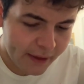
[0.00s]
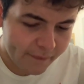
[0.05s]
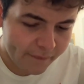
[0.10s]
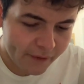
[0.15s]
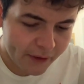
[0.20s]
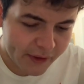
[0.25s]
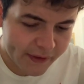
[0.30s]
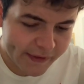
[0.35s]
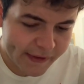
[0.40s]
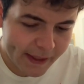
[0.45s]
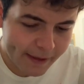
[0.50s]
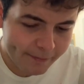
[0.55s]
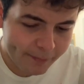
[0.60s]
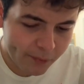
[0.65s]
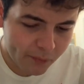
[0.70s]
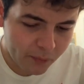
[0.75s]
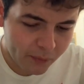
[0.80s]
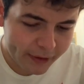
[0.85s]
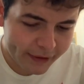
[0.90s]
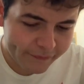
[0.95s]
For
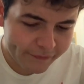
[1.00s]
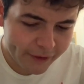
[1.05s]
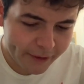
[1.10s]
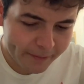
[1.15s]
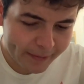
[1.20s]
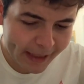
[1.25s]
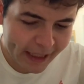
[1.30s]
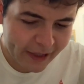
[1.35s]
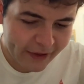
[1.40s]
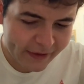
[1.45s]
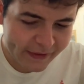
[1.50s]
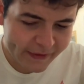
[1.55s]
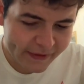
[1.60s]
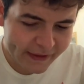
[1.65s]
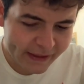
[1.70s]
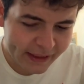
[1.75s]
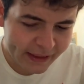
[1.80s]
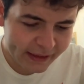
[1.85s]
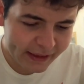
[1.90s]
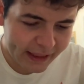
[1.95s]
example, what if your parents
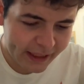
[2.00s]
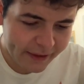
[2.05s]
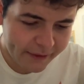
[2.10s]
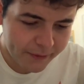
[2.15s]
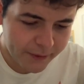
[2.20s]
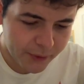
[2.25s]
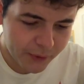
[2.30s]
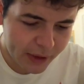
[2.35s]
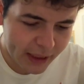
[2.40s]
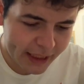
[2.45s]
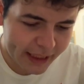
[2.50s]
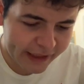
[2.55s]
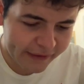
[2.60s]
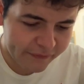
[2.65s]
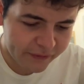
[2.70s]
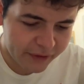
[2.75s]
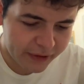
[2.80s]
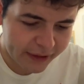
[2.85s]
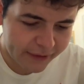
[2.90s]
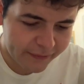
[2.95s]
didn't let you
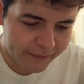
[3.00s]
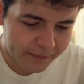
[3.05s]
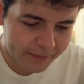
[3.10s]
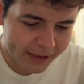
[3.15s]
drive or even